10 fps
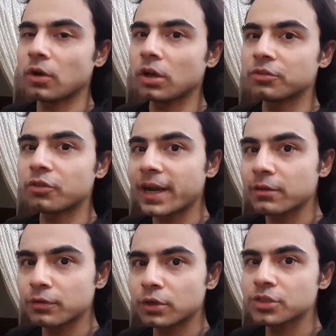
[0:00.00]
called
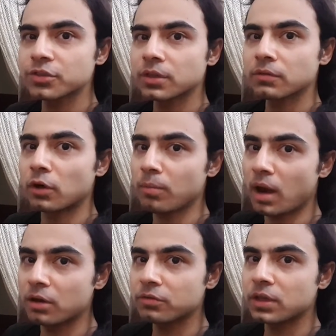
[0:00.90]
Strike Force for
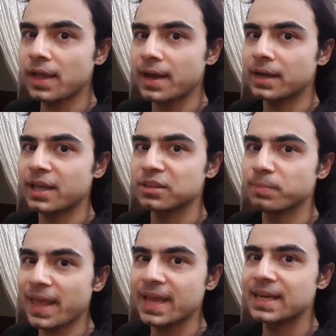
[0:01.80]
Marvel, and it has
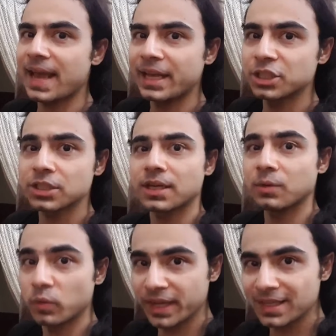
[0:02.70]
Blade,
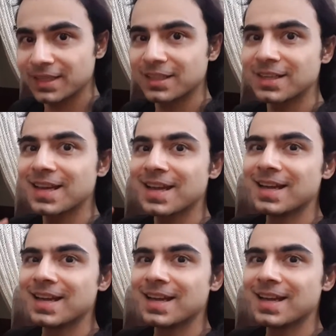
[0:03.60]
Angela Wiccan.